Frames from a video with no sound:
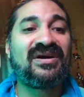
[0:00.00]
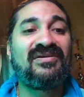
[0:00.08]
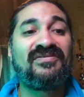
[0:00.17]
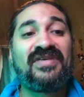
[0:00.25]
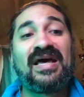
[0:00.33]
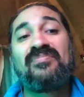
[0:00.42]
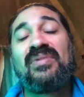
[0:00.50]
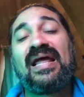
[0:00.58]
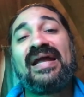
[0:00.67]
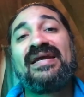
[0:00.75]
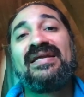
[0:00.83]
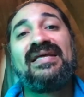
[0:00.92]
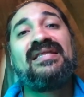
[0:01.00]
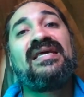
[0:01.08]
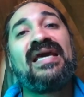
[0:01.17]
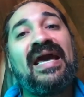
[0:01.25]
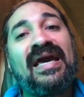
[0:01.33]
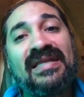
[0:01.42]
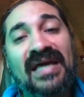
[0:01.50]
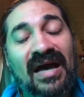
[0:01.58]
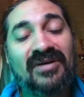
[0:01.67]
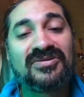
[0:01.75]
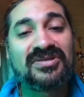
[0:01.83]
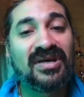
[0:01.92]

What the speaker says: of that planet in the 8th house.